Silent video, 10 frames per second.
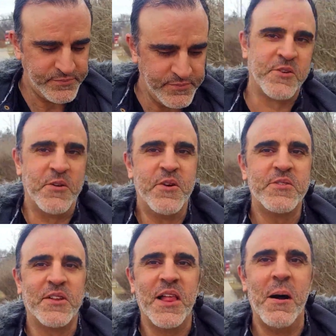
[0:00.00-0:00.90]
So there's
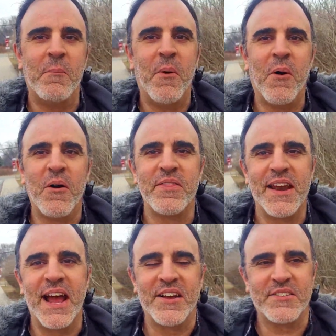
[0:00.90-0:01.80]
a lot more that
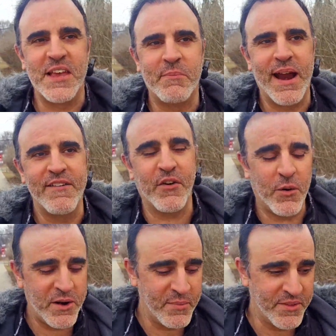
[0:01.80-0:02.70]
I could say, but I've
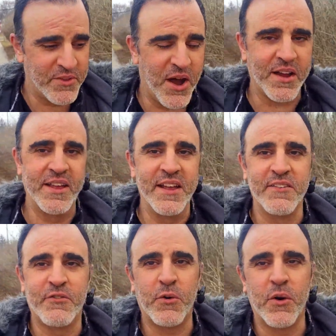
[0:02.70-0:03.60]
already been talking
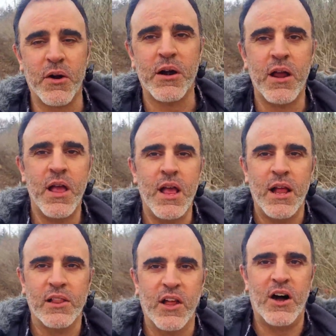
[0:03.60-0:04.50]
for
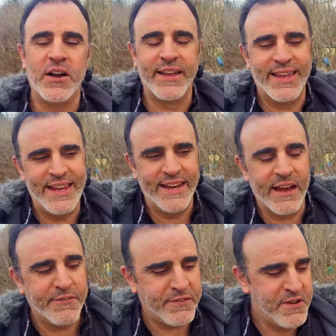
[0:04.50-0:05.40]
long
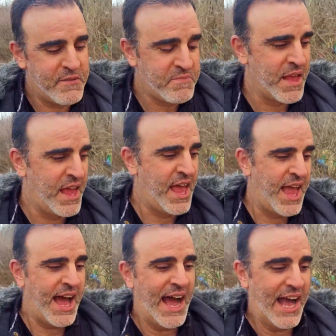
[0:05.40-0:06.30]
enough.
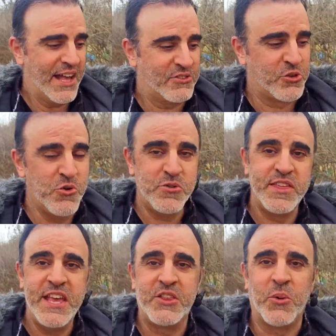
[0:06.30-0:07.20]
To
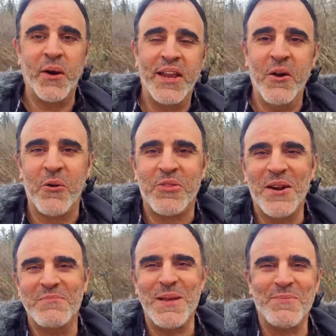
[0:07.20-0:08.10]
the 20 or
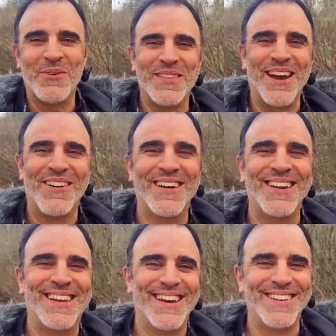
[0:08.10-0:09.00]
30 people that are going to
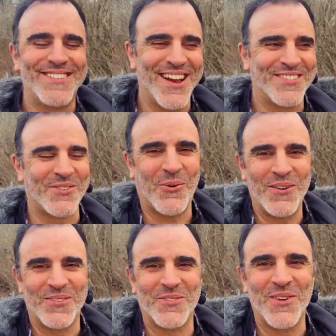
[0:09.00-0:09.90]
get a chance to
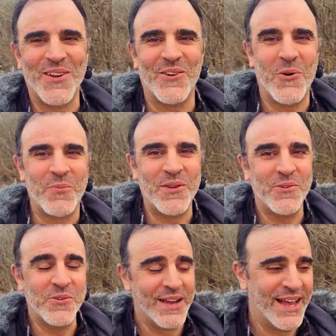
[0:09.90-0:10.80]
watch this video, I hope
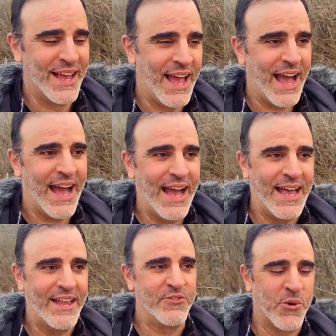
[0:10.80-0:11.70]
you
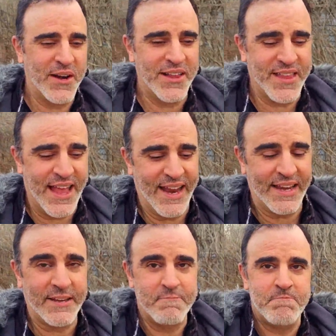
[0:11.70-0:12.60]
enjoyed it, and
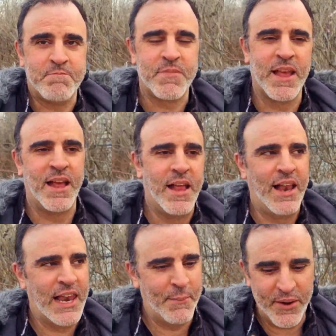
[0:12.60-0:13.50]

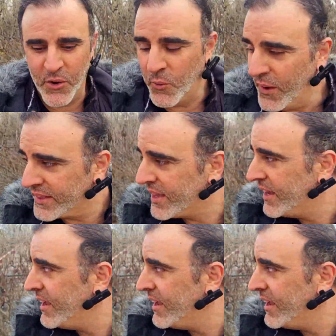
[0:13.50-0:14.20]
let me know what